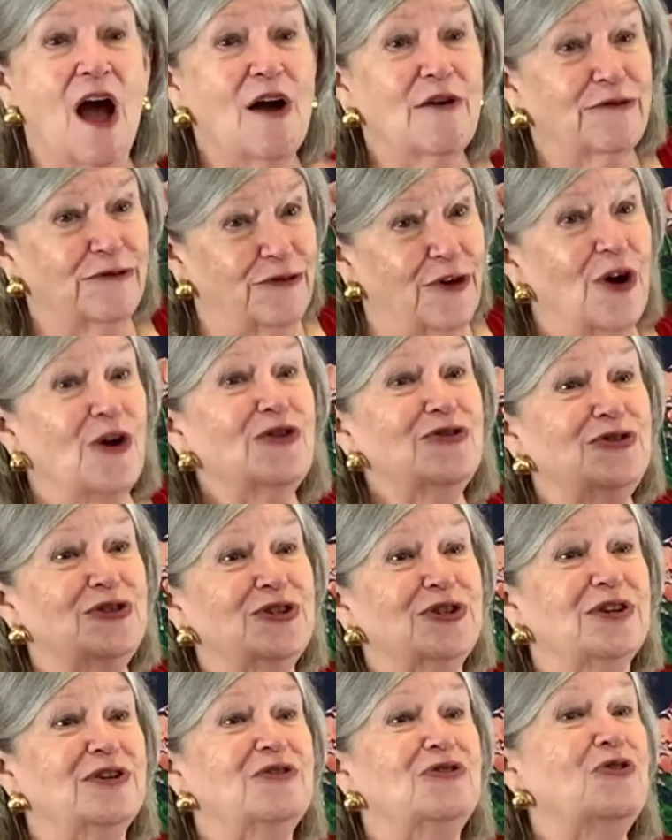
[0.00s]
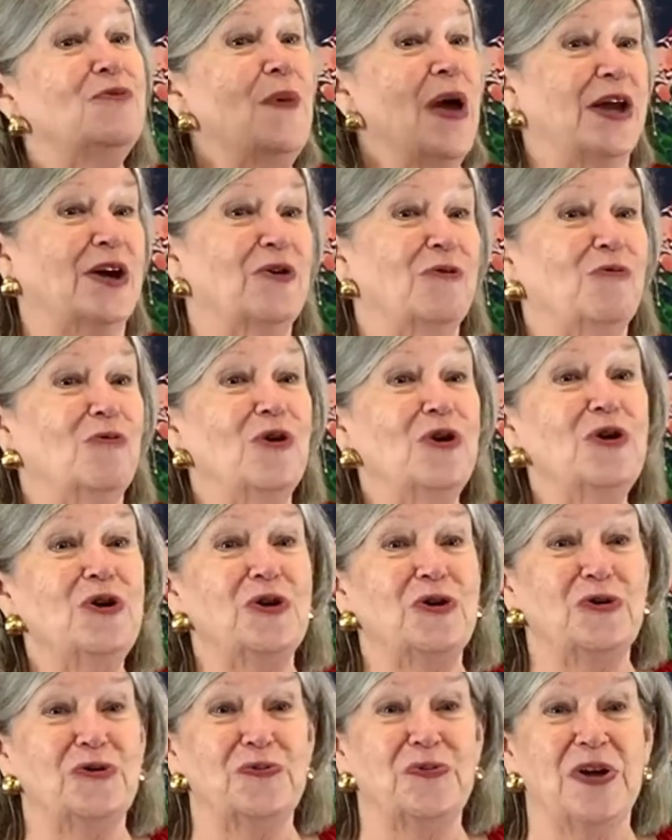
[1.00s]
First, you make a
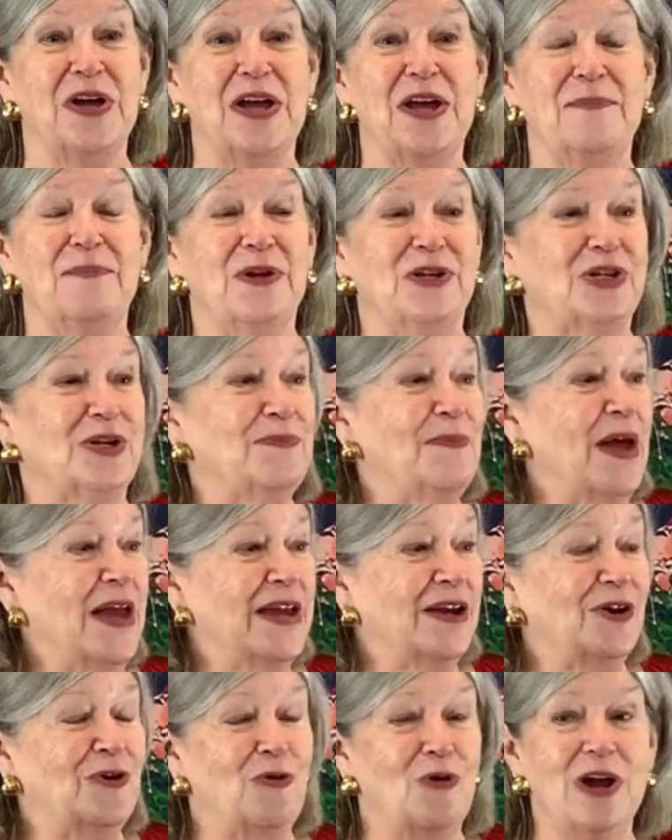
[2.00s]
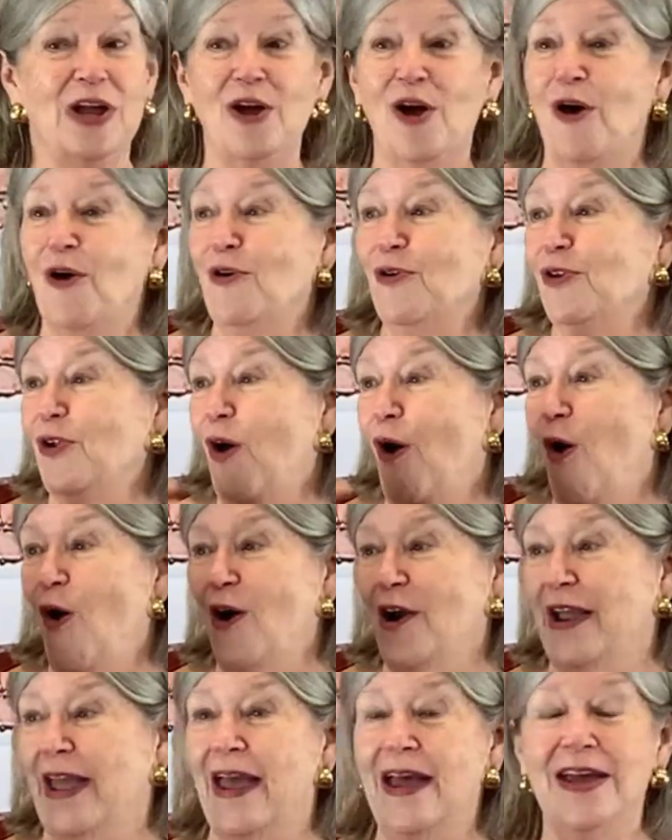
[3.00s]
roux, but to make Creole
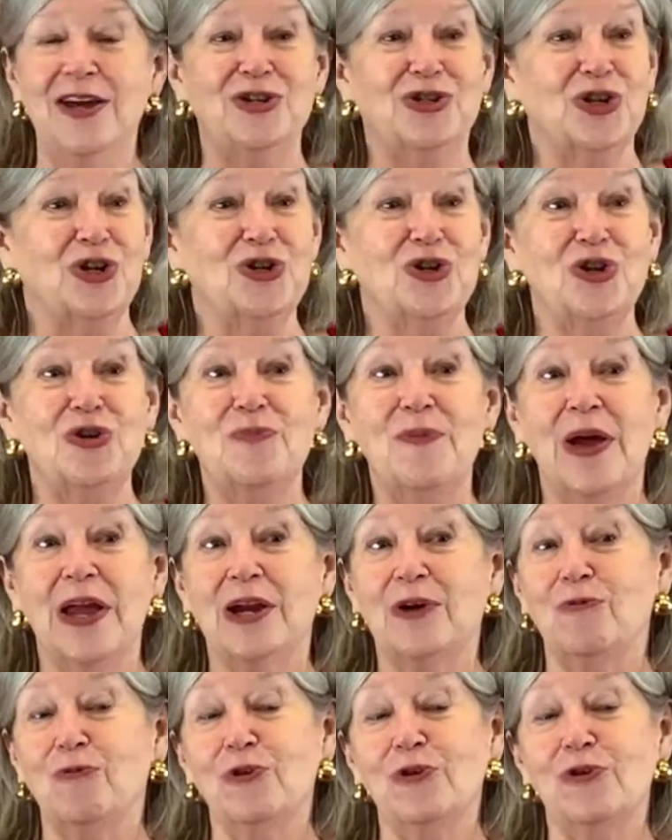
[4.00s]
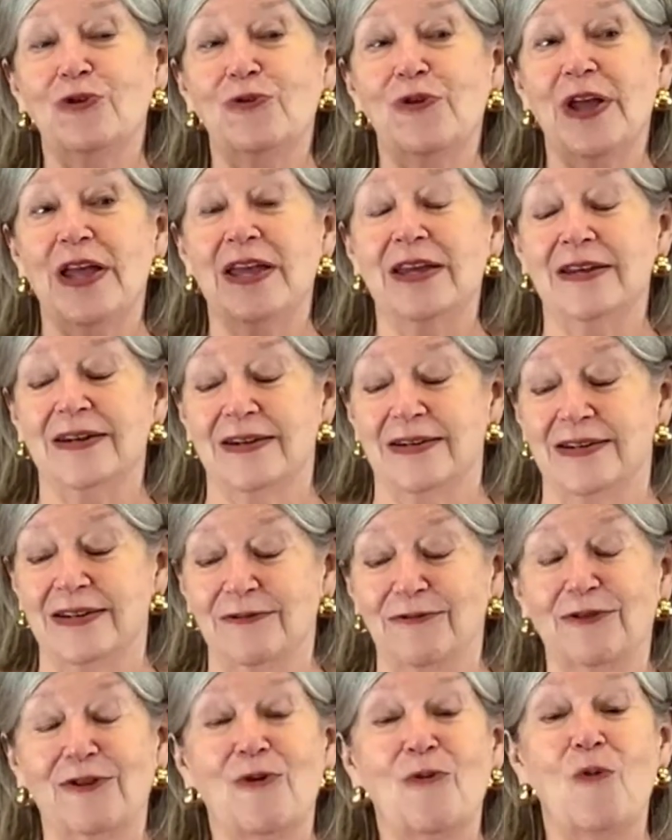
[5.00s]
or Cajun, you make roux in
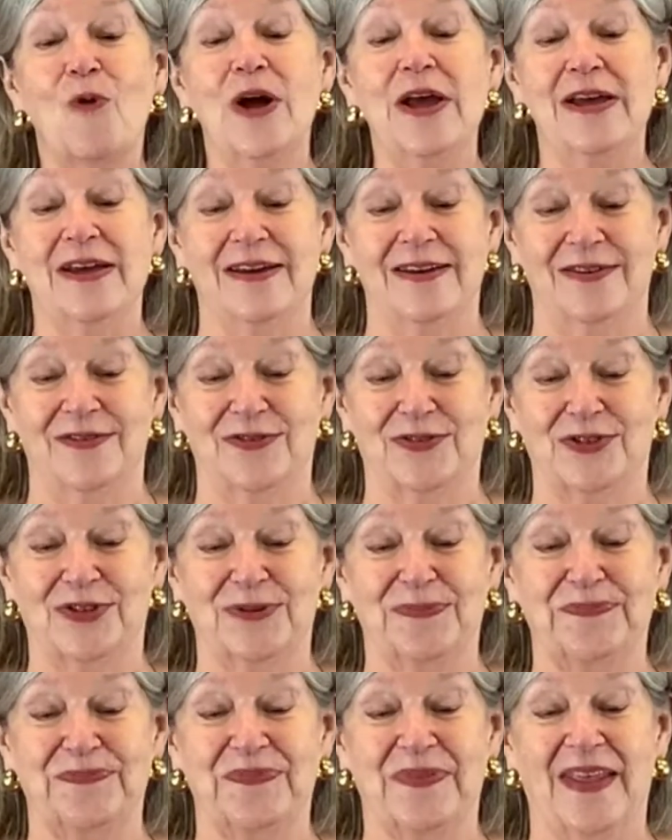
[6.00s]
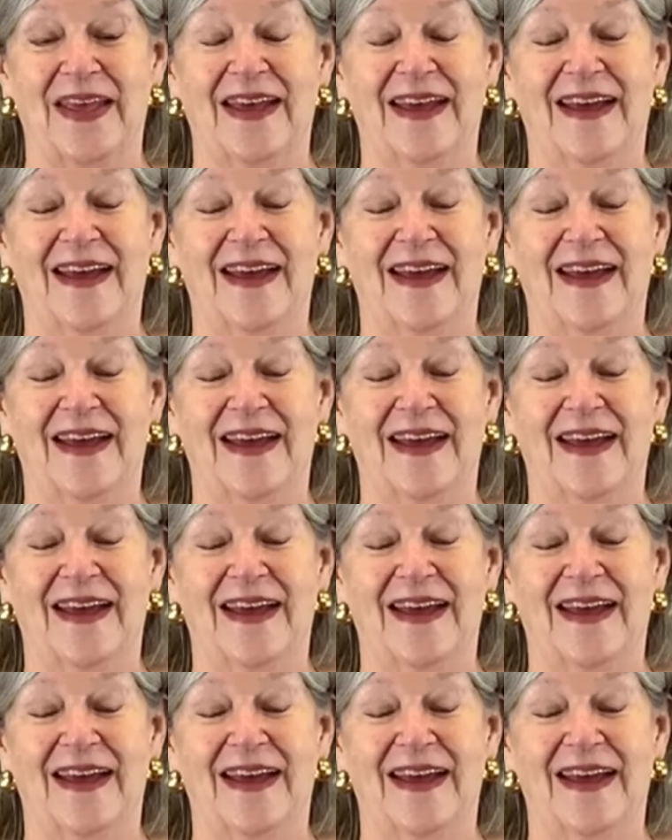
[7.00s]
different ways.